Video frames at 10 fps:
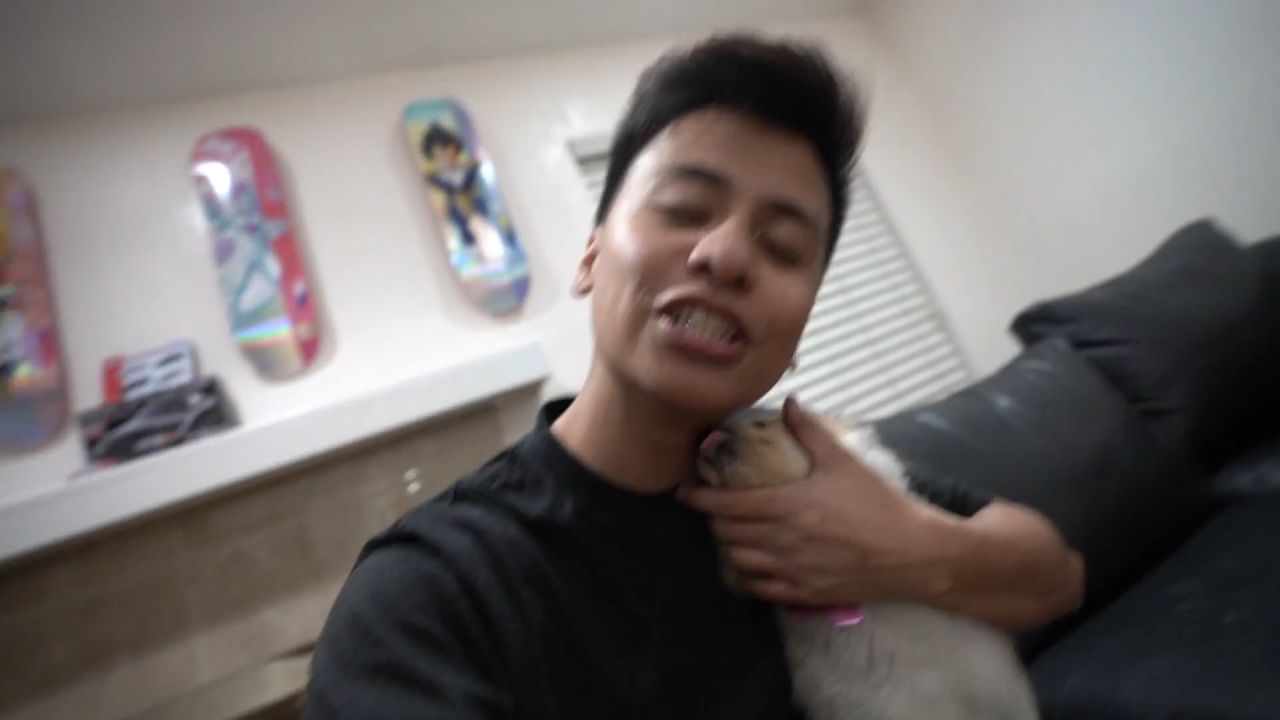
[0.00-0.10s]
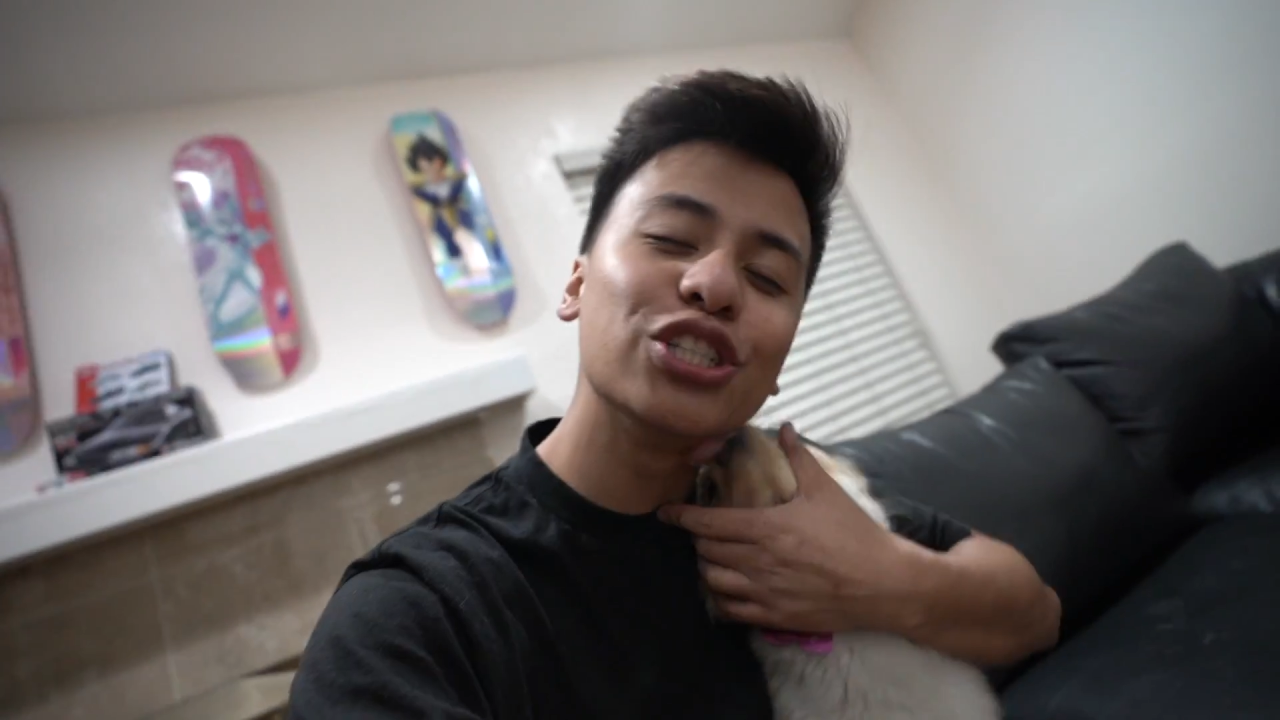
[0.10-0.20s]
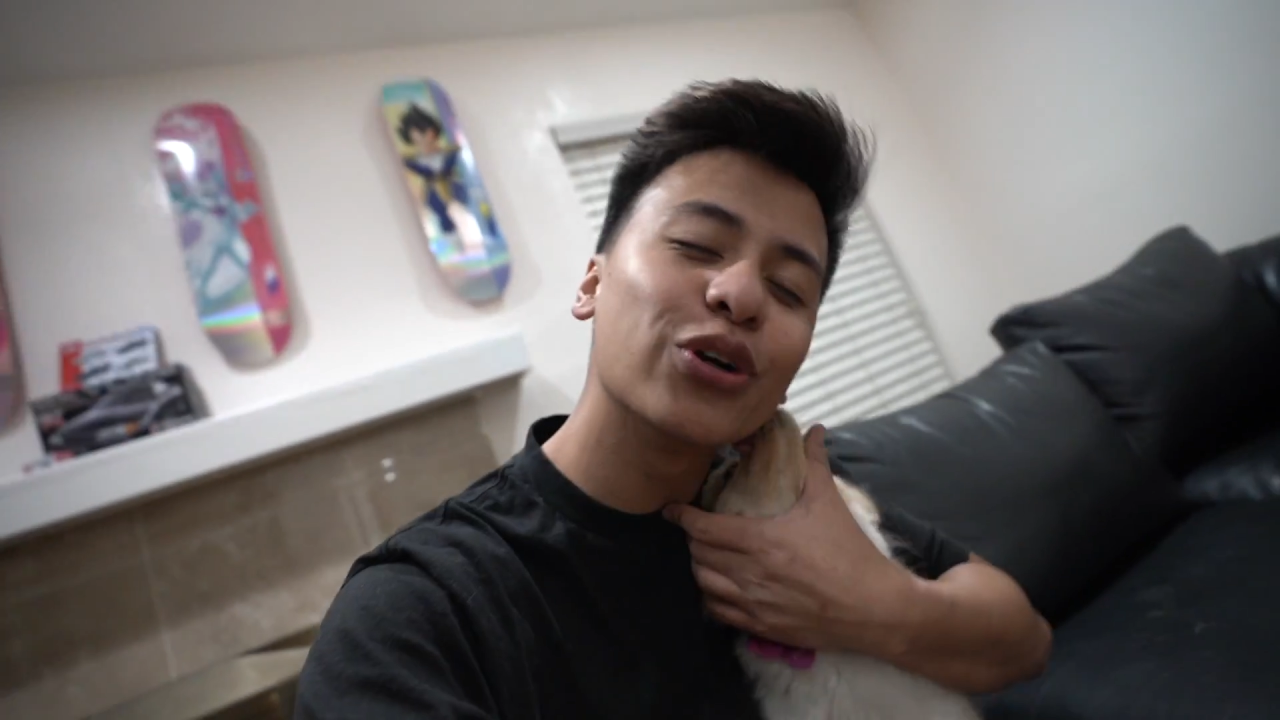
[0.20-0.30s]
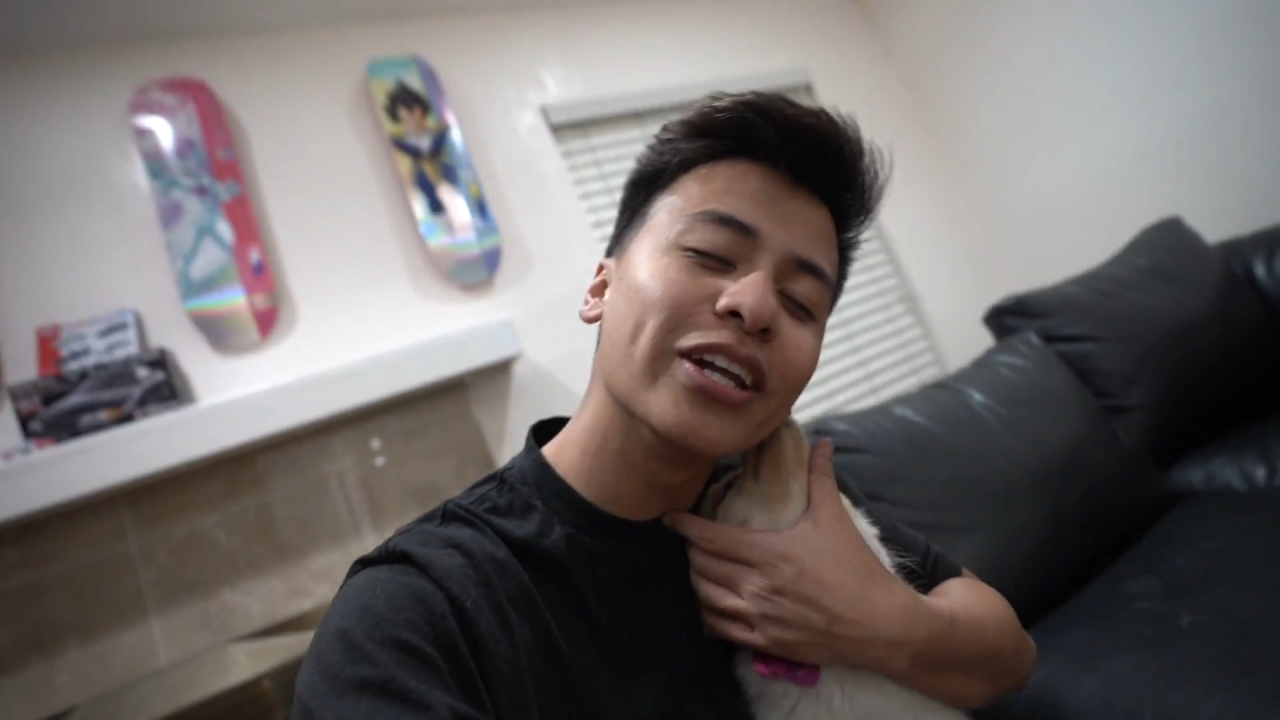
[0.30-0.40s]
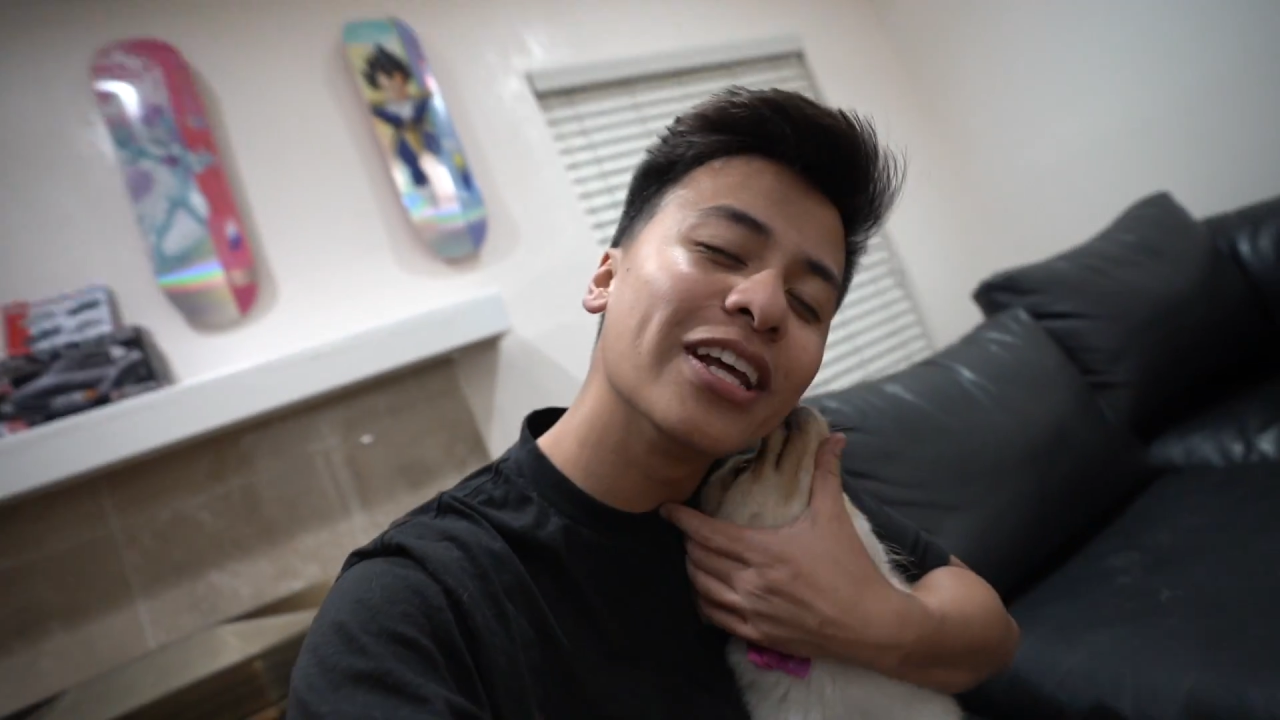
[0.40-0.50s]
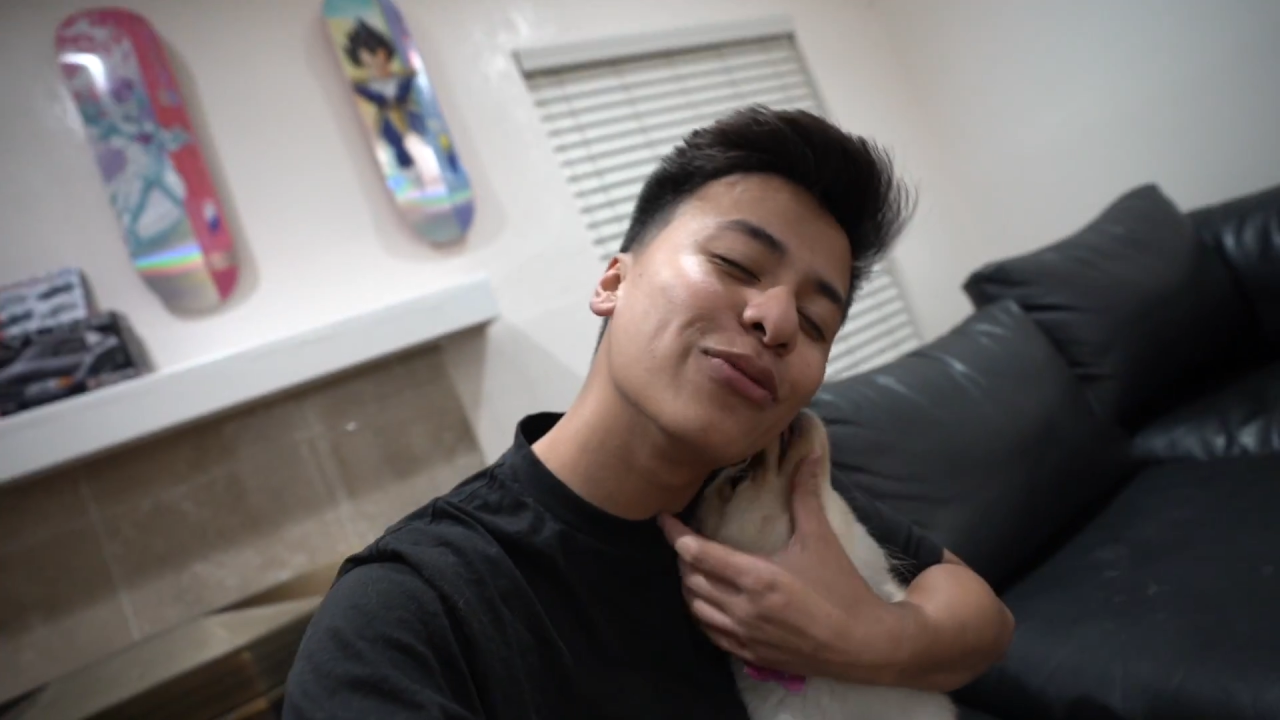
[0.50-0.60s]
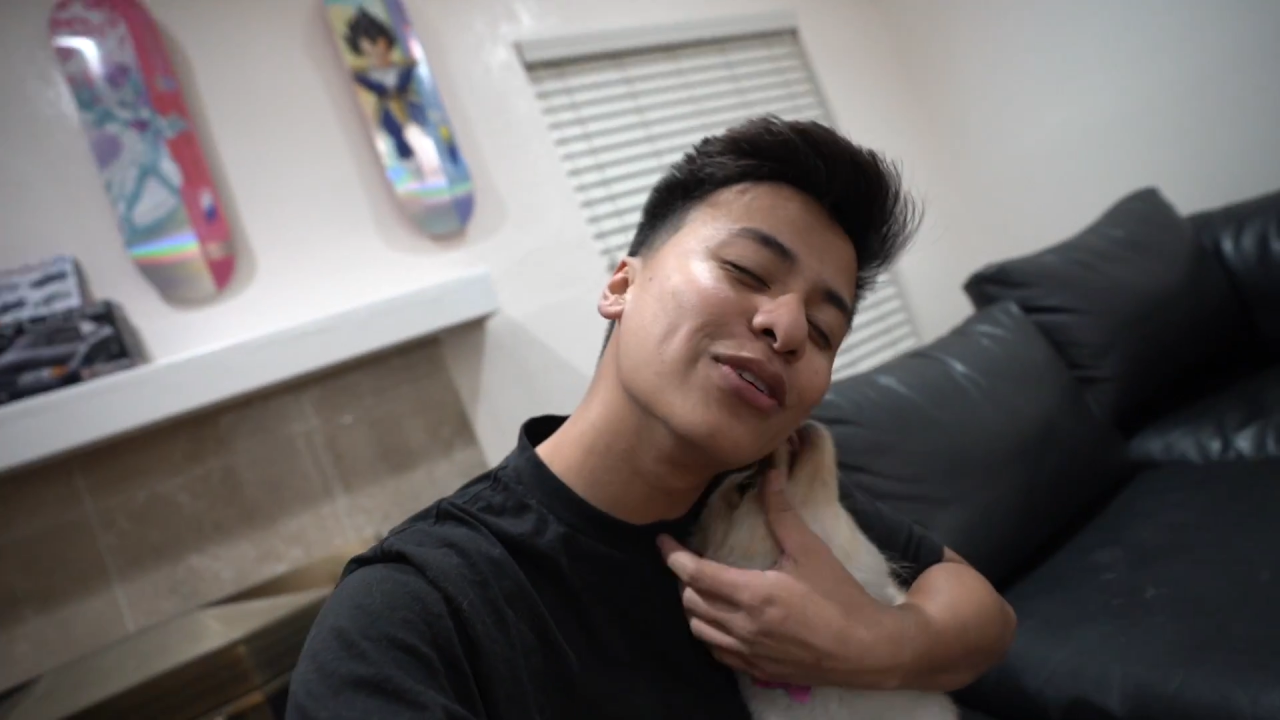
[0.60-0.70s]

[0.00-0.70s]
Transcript: enjoyed it,